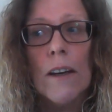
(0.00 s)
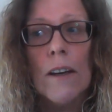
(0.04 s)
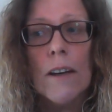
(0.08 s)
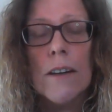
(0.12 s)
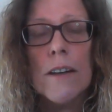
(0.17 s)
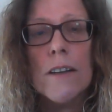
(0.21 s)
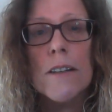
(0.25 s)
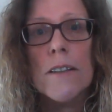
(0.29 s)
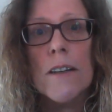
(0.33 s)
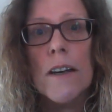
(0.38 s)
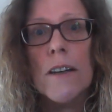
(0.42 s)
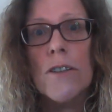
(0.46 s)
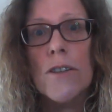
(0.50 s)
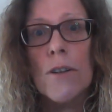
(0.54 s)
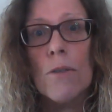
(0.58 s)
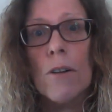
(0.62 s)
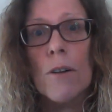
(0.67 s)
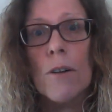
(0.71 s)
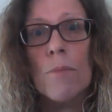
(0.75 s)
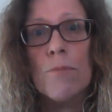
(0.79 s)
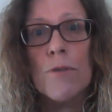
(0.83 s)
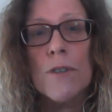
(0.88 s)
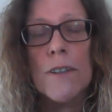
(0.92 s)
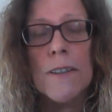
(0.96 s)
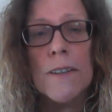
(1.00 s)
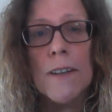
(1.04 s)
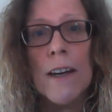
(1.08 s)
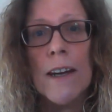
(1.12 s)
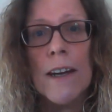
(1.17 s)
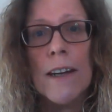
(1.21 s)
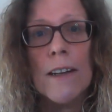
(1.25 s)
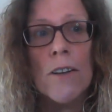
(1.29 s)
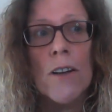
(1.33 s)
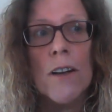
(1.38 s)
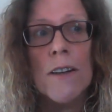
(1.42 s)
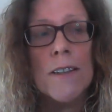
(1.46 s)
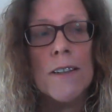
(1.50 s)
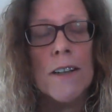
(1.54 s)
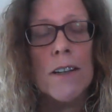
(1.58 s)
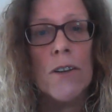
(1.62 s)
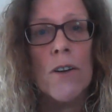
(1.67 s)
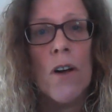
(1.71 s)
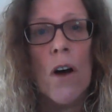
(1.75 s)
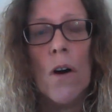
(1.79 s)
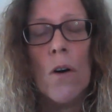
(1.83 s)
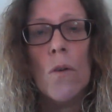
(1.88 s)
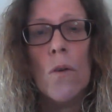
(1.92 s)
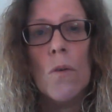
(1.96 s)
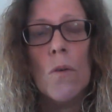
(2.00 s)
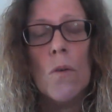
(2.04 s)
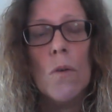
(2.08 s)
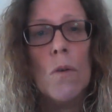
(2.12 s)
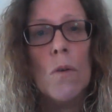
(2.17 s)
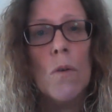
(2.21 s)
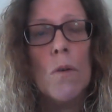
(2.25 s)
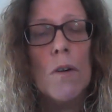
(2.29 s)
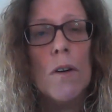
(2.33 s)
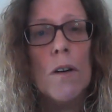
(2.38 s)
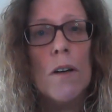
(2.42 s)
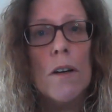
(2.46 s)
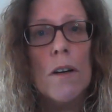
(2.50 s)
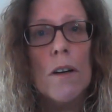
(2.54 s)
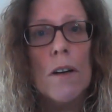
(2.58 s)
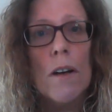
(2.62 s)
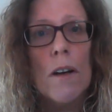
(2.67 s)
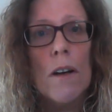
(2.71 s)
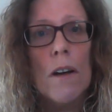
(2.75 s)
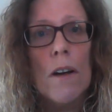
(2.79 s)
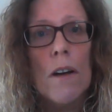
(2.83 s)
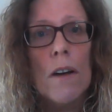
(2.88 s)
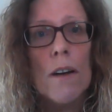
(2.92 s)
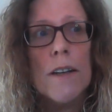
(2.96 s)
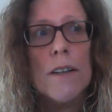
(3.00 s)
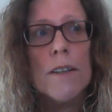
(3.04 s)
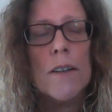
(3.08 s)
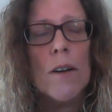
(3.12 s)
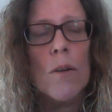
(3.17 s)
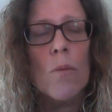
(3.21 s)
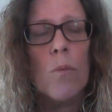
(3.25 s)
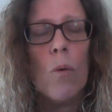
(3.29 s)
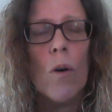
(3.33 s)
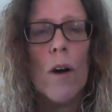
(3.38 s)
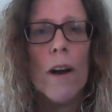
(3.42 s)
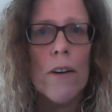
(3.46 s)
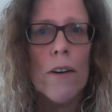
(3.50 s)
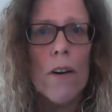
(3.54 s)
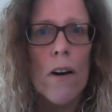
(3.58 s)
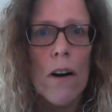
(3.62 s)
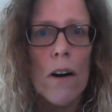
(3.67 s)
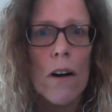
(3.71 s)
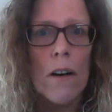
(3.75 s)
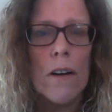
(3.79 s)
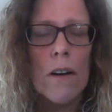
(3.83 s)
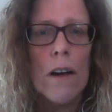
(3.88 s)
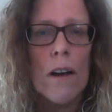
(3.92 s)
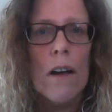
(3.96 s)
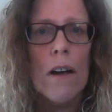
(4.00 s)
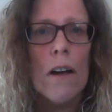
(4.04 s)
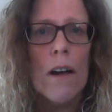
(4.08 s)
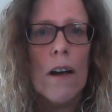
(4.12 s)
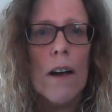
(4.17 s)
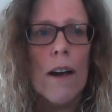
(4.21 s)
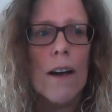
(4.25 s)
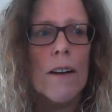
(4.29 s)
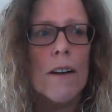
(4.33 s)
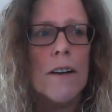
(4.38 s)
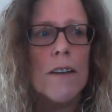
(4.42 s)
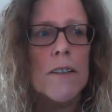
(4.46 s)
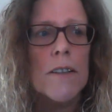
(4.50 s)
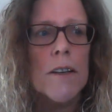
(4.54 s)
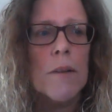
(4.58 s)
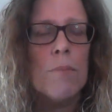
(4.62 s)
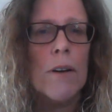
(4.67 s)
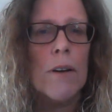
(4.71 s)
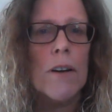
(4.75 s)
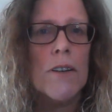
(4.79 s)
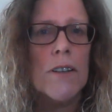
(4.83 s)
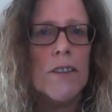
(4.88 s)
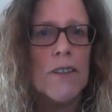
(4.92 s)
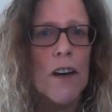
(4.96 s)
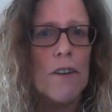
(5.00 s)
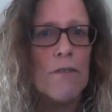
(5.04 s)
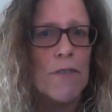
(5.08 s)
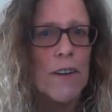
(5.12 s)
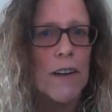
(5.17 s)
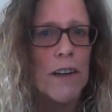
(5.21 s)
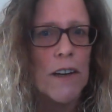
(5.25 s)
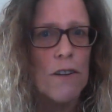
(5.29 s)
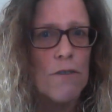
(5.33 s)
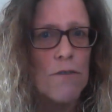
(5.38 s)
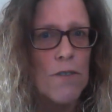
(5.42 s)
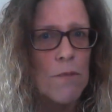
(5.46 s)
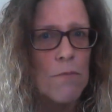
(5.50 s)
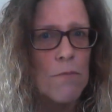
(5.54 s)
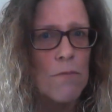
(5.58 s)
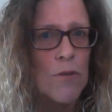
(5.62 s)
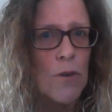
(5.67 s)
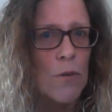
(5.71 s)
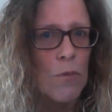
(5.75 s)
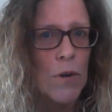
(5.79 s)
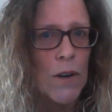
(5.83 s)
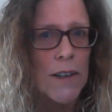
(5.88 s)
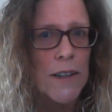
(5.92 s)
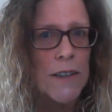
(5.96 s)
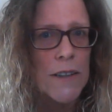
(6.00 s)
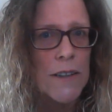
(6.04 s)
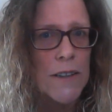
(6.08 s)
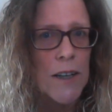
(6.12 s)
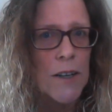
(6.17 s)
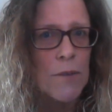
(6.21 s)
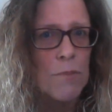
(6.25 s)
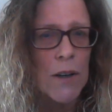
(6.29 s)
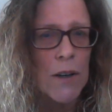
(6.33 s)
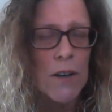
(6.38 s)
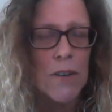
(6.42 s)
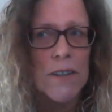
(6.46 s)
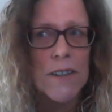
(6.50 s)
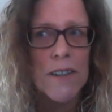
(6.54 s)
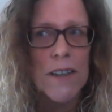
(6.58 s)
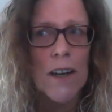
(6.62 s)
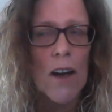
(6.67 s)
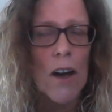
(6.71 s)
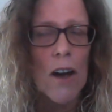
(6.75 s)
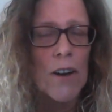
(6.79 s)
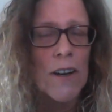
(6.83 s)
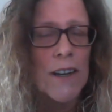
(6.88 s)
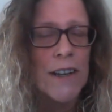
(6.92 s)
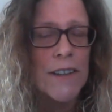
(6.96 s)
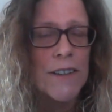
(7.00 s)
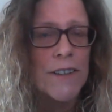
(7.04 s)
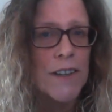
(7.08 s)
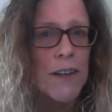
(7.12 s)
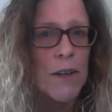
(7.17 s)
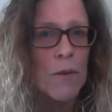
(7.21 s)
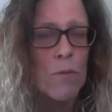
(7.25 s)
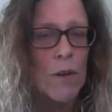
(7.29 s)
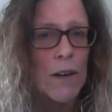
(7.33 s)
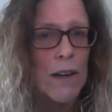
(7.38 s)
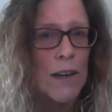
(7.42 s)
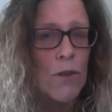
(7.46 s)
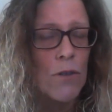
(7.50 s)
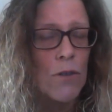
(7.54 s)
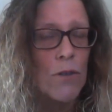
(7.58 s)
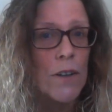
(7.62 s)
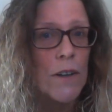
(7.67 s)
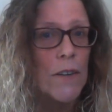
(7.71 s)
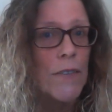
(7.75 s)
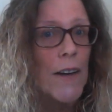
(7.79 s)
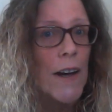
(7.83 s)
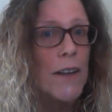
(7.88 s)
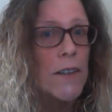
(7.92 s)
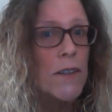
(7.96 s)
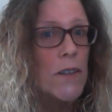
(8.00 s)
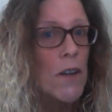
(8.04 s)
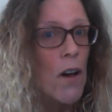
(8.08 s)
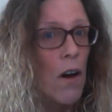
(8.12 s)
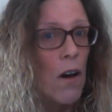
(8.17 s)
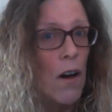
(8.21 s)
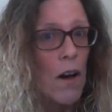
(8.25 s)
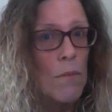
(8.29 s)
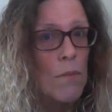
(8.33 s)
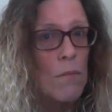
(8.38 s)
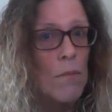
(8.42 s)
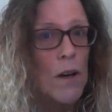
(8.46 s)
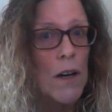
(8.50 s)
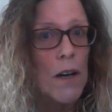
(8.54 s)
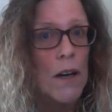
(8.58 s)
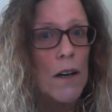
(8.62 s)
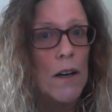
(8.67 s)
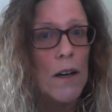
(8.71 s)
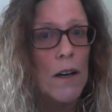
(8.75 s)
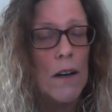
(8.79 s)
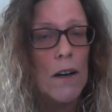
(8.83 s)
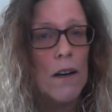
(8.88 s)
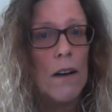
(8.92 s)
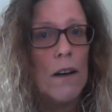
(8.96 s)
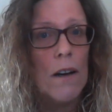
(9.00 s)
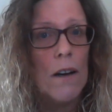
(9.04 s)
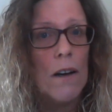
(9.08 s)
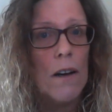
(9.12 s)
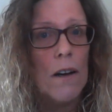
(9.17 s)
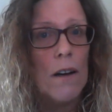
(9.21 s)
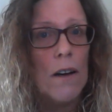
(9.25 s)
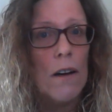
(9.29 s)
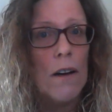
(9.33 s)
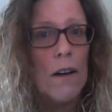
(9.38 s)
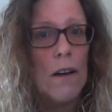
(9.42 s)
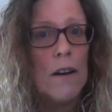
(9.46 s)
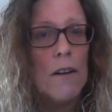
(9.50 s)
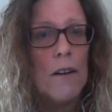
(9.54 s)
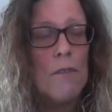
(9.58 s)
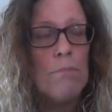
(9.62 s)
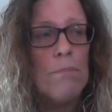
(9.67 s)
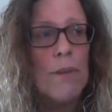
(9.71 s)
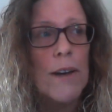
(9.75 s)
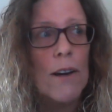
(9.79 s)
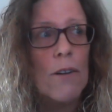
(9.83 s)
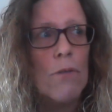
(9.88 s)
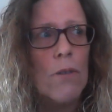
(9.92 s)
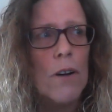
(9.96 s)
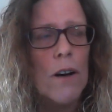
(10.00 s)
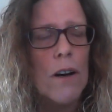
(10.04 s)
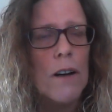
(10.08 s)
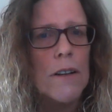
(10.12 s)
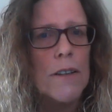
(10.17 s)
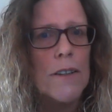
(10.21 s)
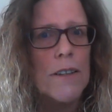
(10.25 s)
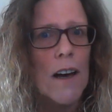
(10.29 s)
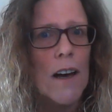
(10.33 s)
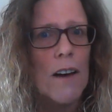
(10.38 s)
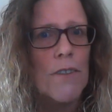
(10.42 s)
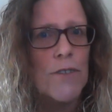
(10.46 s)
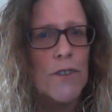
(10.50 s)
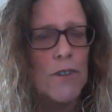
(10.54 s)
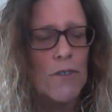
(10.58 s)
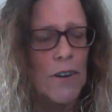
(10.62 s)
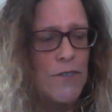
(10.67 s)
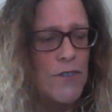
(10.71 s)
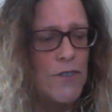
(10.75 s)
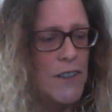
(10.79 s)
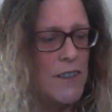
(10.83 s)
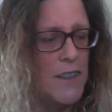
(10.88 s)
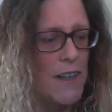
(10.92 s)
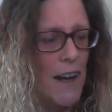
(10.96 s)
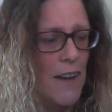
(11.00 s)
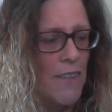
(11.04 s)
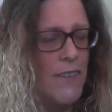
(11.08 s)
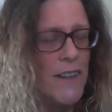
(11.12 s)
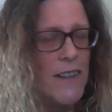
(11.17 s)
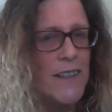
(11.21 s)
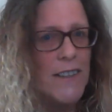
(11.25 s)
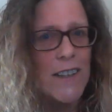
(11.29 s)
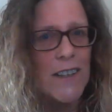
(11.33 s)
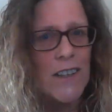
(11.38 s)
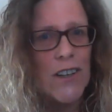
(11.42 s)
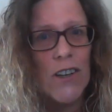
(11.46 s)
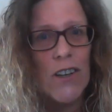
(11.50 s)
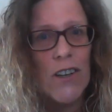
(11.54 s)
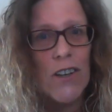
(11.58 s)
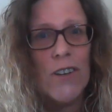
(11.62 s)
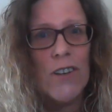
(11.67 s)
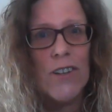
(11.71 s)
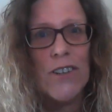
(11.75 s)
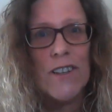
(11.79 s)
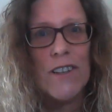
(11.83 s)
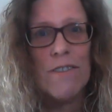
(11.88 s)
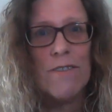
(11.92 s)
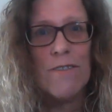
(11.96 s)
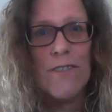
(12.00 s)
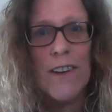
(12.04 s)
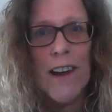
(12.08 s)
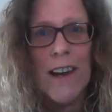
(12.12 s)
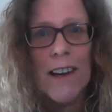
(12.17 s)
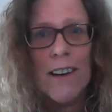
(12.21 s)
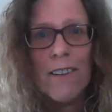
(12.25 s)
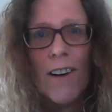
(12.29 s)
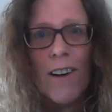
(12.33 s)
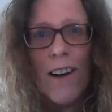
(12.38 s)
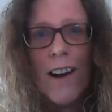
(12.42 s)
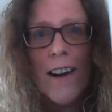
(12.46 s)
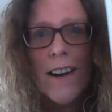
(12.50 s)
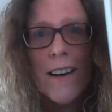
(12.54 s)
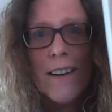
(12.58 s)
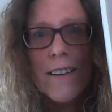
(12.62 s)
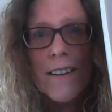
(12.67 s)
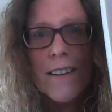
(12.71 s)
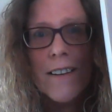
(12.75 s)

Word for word: He said, "Do you want to proceed?" And I said, "No." He said, "Why not?" And I said, "Because I forgive him for what he did, because he only did what he could at that time." Big words after I've just had this huge event, right?